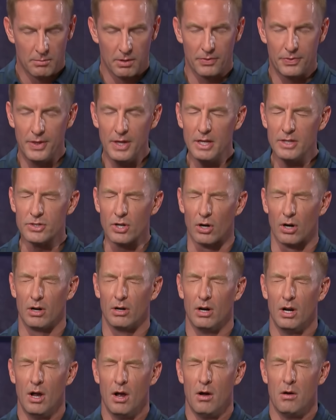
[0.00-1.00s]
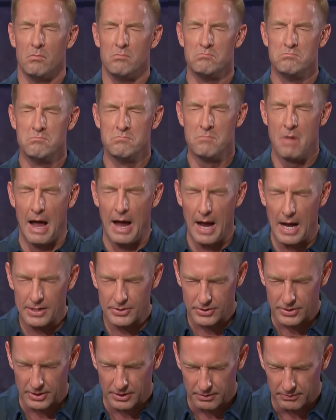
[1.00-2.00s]
But these are
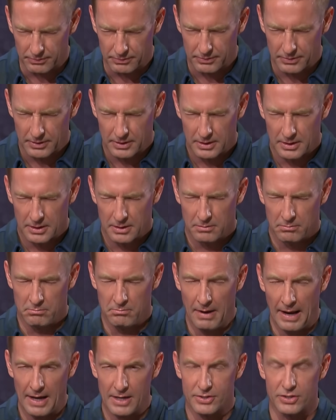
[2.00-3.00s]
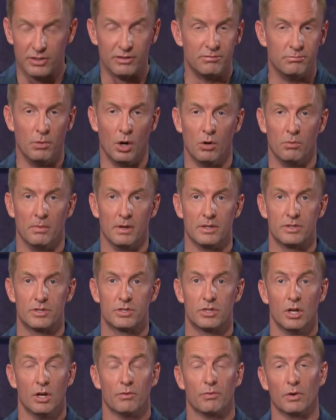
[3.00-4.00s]
massive massive
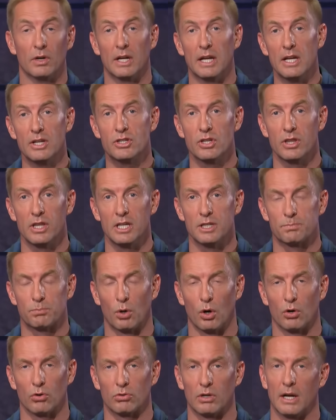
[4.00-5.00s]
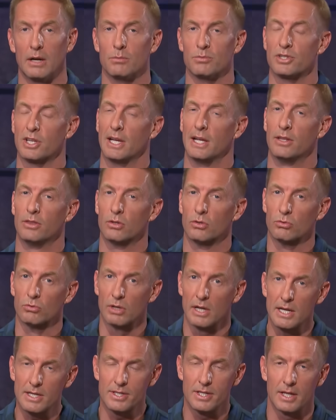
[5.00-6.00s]
moments for each of these programs. And the
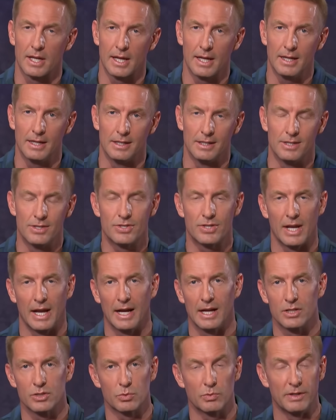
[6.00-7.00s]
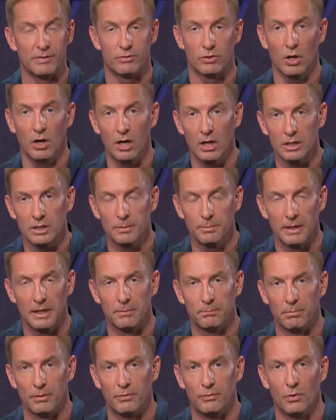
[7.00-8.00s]
reason is, as we've talked
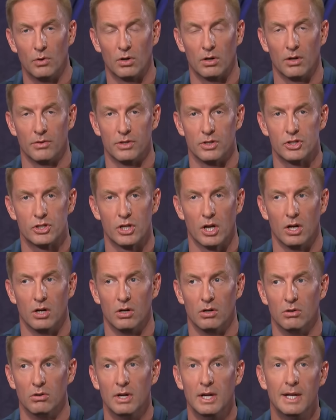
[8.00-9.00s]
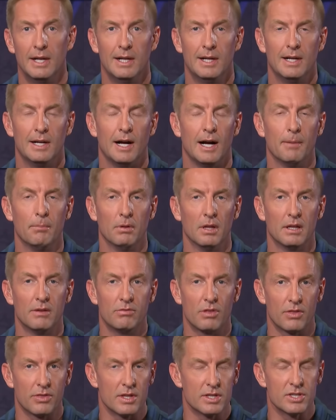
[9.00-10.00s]
about before on the show, I
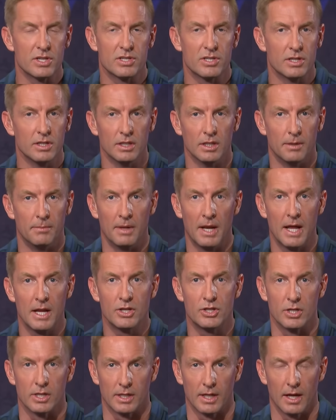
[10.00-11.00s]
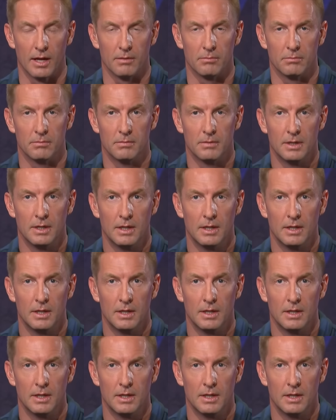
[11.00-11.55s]
believe that this is an elimination game.